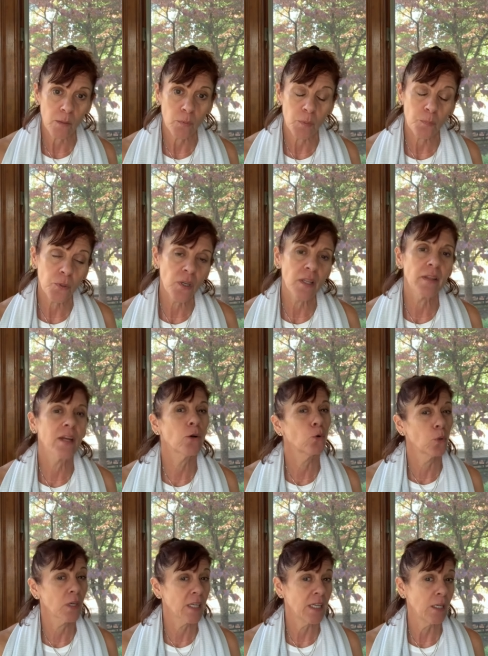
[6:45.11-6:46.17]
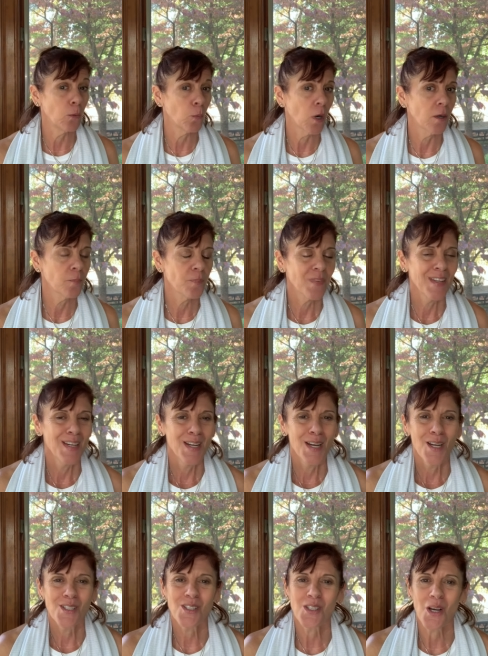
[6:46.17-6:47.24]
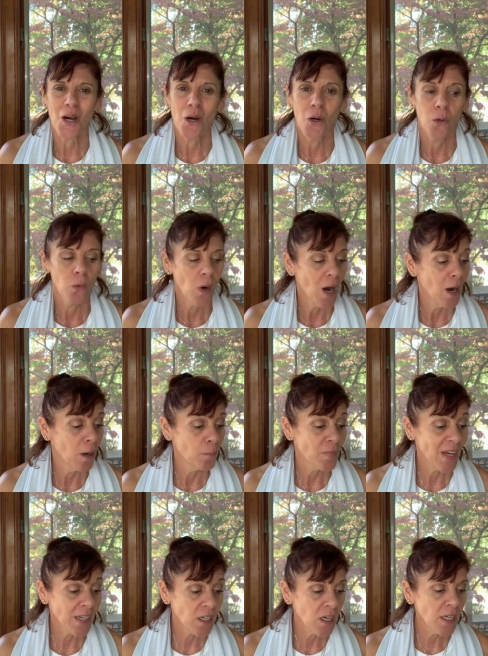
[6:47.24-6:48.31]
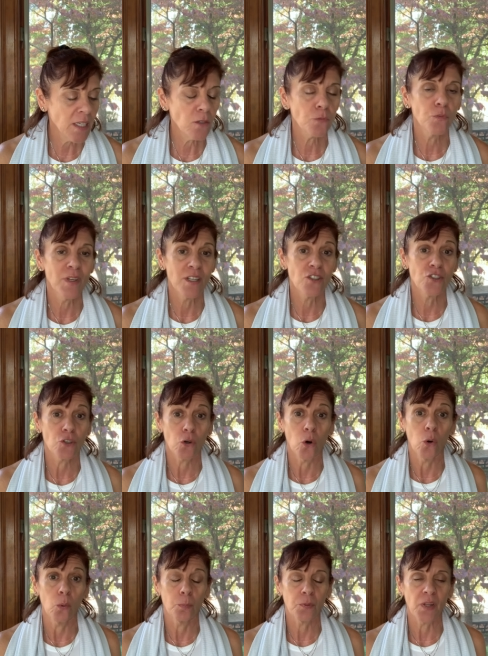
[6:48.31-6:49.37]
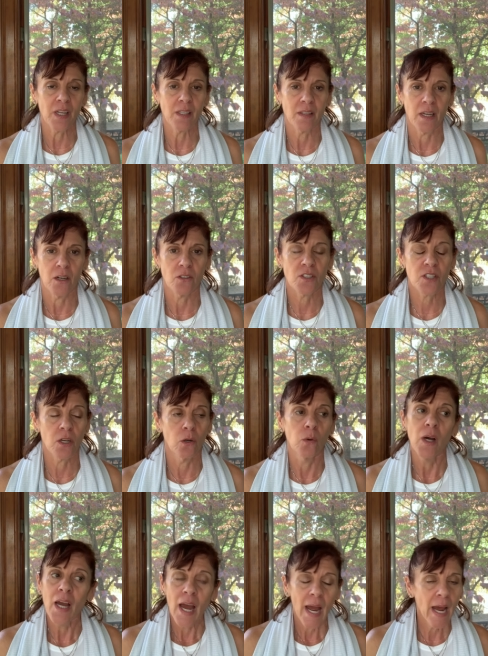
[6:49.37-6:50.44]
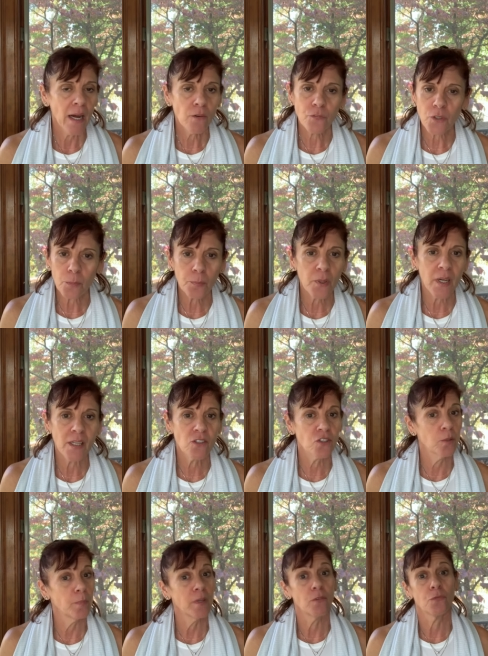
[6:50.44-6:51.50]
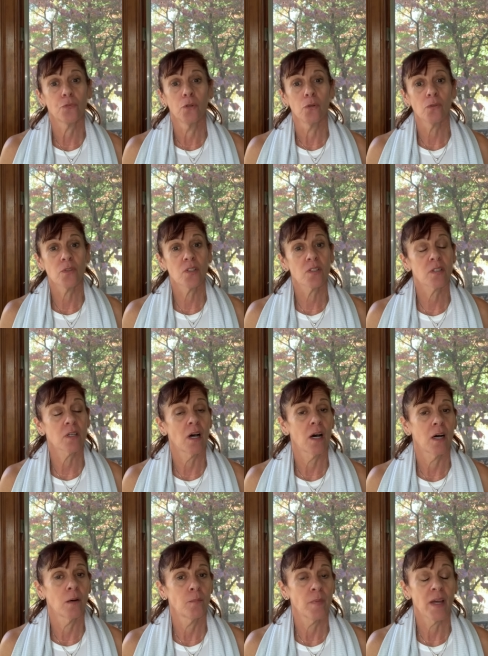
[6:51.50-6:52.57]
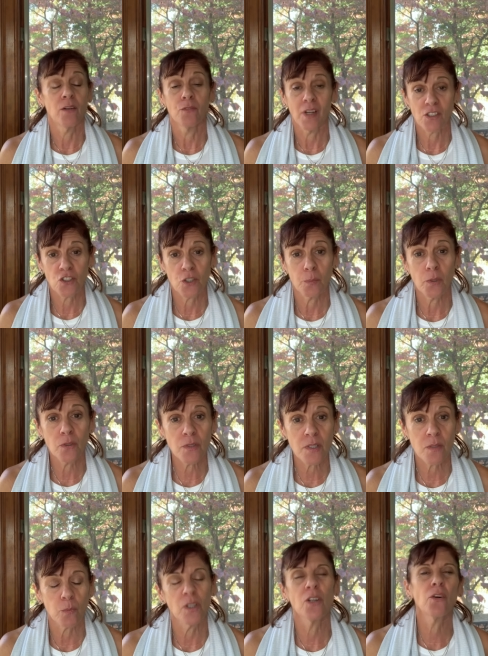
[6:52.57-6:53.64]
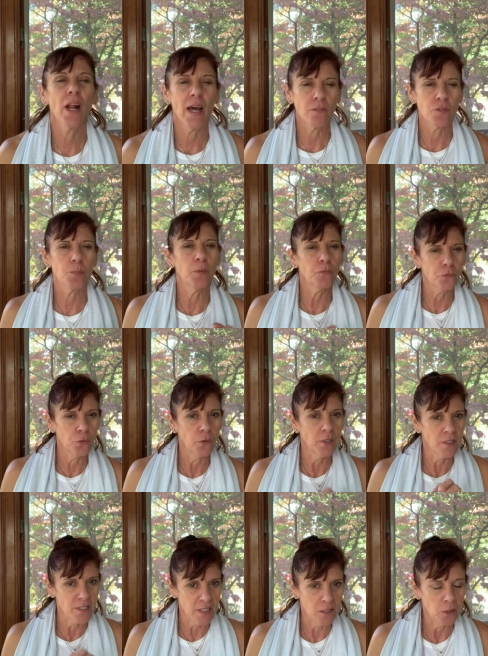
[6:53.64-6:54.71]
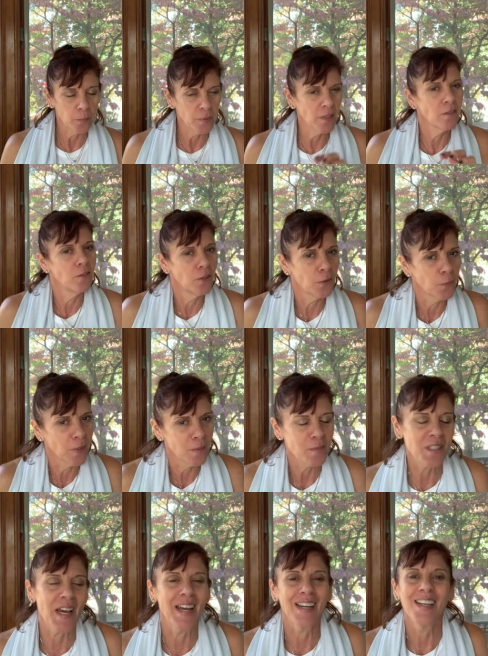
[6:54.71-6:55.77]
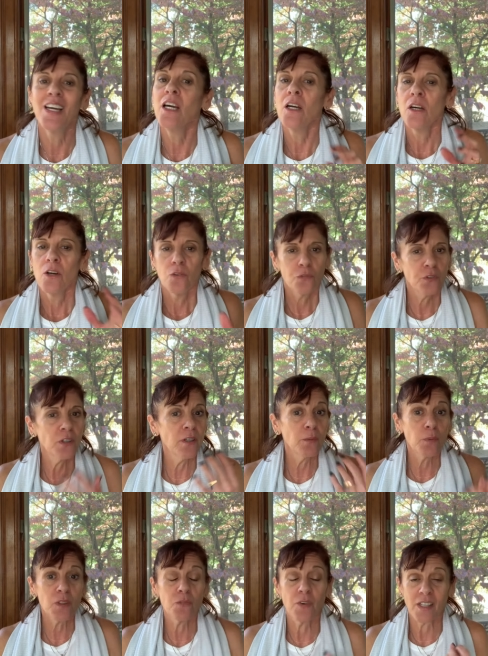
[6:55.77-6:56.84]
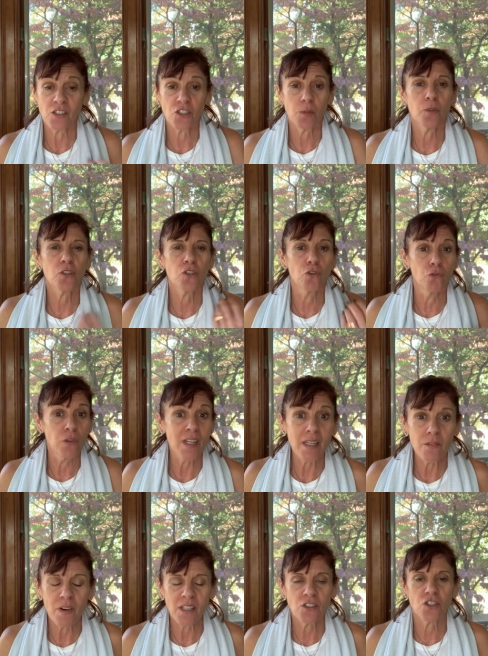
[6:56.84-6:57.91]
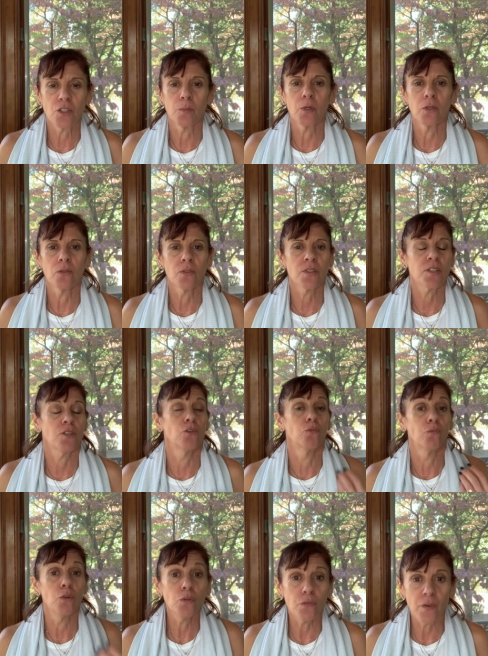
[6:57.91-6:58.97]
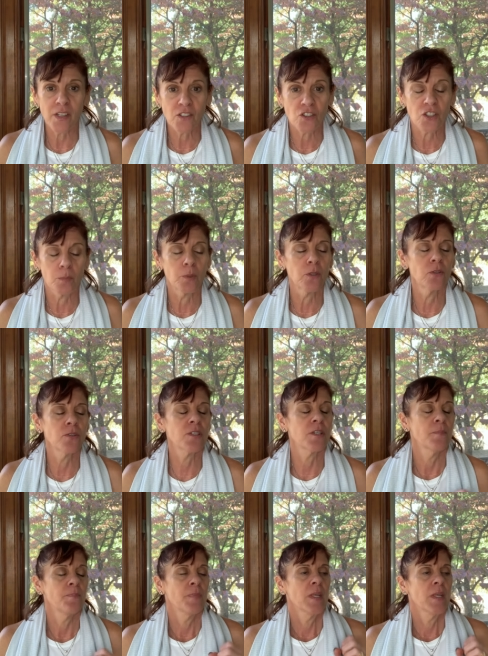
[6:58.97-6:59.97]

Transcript: would put in there or quinoa. So um, that kind of is your whole plate there. So half your plate should be fruits um, and vegetables. Well, you don't have to put fruit in dinner, but you know what I'm saying. Fill it with vegetables, green vegetables, your root vegetables,